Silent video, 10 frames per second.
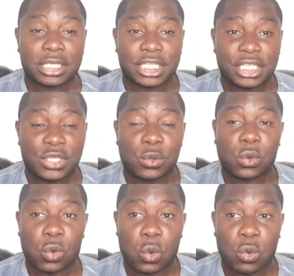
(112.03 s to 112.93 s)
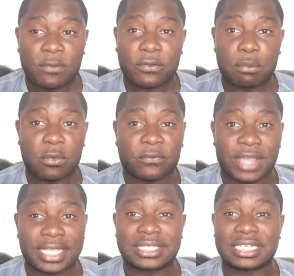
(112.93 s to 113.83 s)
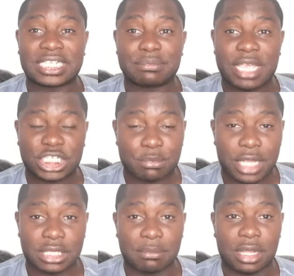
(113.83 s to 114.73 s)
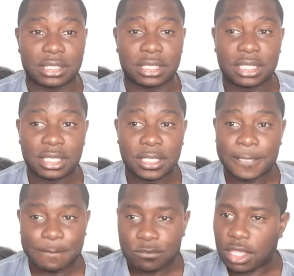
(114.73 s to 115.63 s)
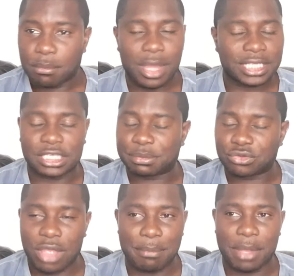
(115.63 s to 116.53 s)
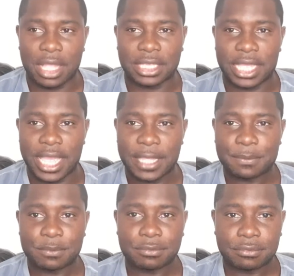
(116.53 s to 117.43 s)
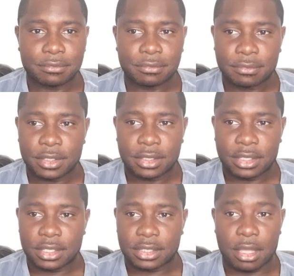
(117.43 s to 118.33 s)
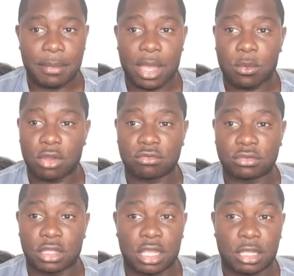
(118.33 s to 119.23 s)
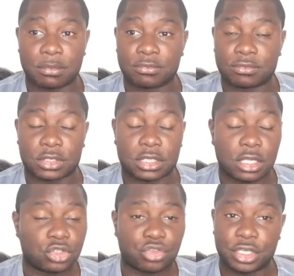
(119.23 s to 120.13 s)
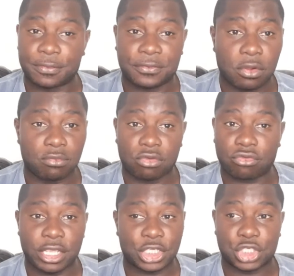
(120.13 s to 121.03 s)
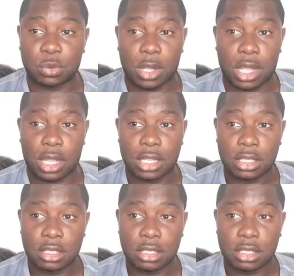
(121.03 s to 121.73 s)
you all football fans to smash my subscribe button, yeah? Don't matter what country you're from, what race you are,